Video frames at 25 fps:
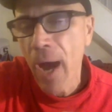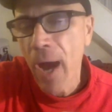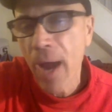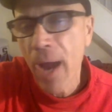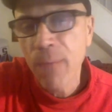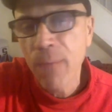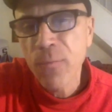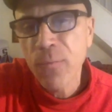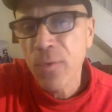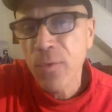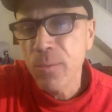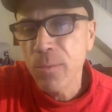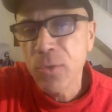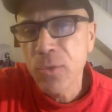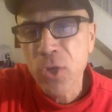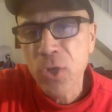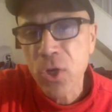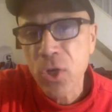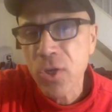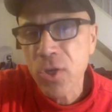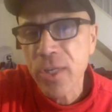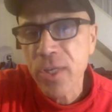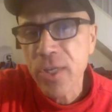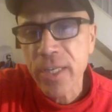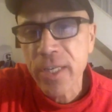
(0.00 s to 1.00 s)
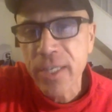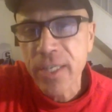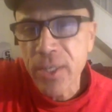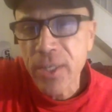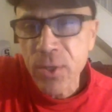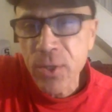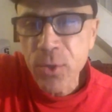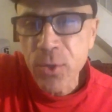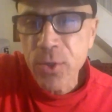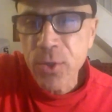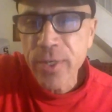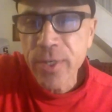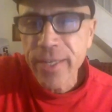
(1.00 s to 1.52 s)
I'm from Jersey,
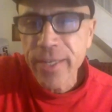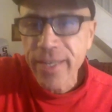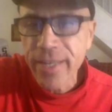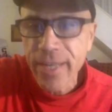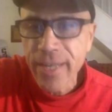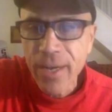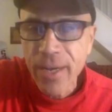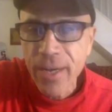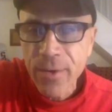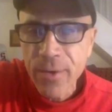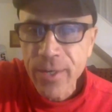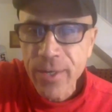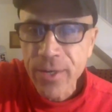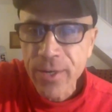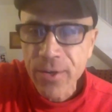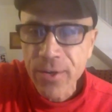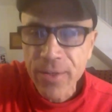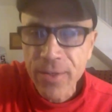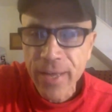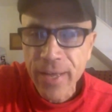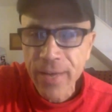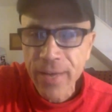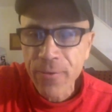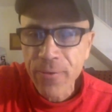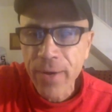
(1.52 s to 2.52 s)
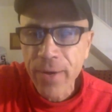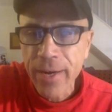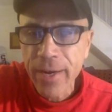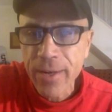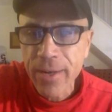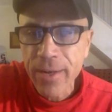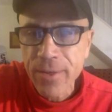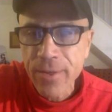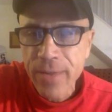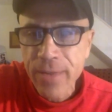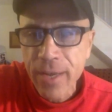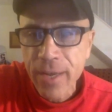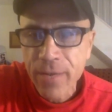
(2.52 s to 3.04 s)
dude, and you're like right
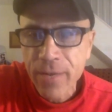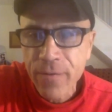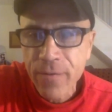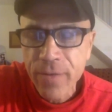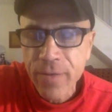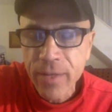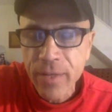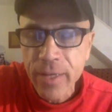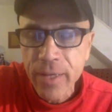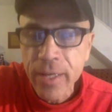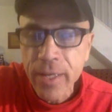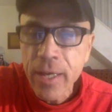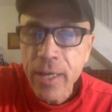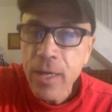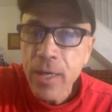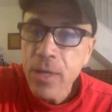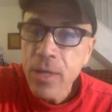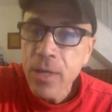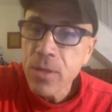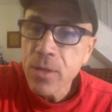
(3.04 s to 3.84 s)
outside of Philly.